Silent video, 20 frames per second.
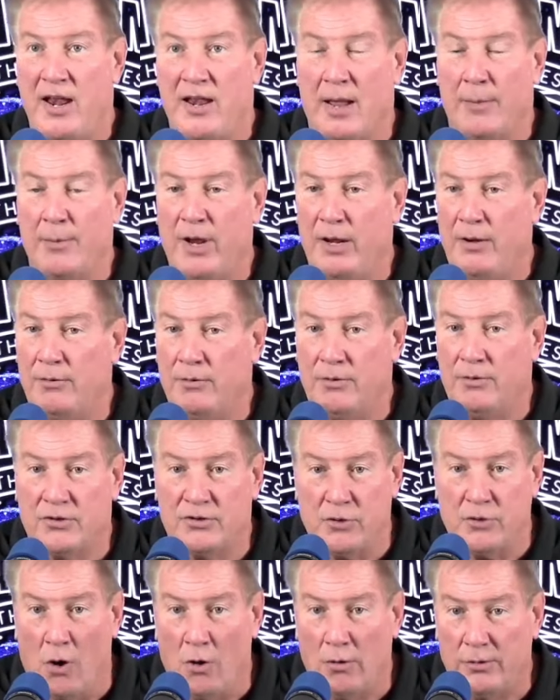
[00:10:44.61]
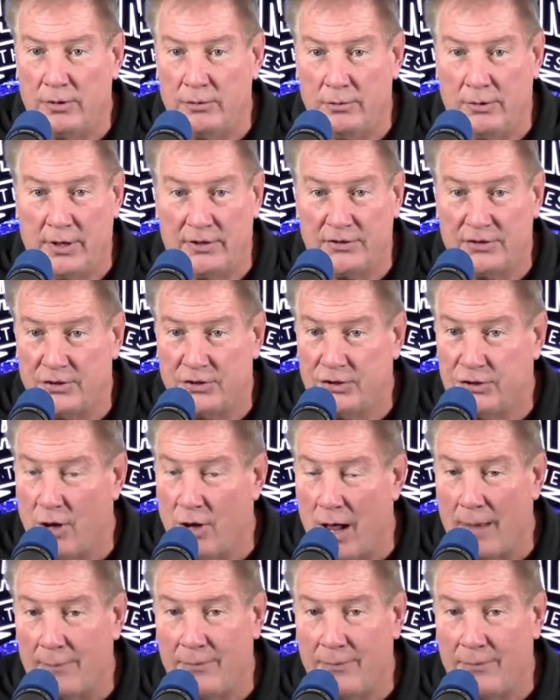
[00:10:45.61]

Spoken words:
I mean, Stone does his job.